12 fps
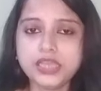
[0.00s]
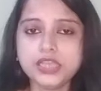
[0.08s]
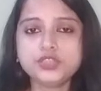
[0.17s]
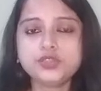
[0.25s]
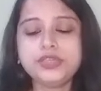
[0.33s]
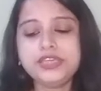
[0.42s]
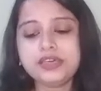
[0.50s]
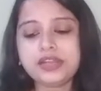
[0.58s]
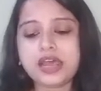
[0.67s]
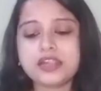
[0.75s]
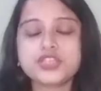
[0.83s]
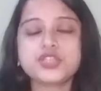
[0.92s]
So here
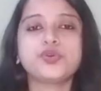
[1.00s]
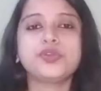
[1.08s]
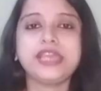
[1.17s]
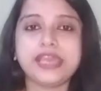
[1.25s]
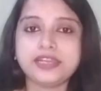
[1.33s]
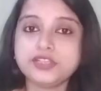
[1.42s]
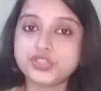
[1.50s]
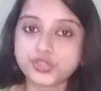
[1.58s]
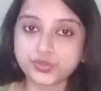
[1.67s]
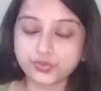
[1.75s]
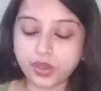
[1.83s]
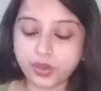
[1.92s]
our story
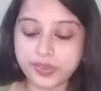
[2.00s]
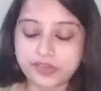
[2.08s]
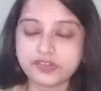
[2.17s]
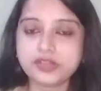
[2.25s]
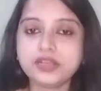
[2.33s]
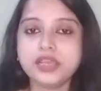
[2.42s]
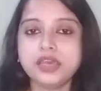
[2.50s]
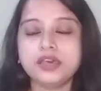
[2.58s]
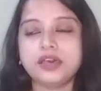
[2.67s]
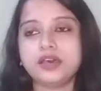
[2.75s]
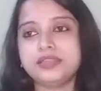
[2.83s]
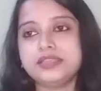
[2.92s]
ends too. However,
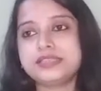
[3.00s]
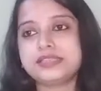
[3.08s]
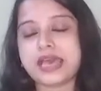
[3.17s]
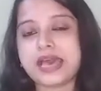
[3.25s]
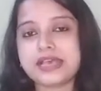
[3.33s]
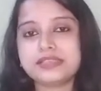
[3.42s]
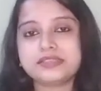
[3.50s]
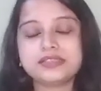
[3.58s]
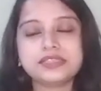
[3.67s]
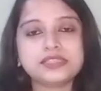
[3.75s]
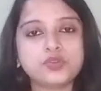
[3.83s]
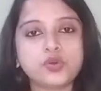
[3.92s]
this
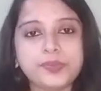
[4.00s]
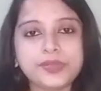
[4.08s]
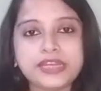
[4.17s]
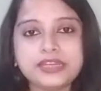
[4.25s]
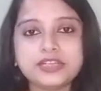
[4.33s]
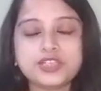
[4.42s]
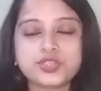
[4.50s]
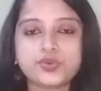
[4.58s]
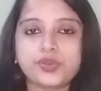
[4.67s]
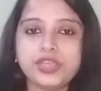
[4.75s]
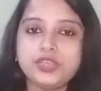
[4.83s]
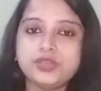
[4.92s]
is an open-ended
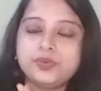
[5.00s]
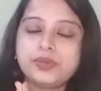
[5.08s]
story. You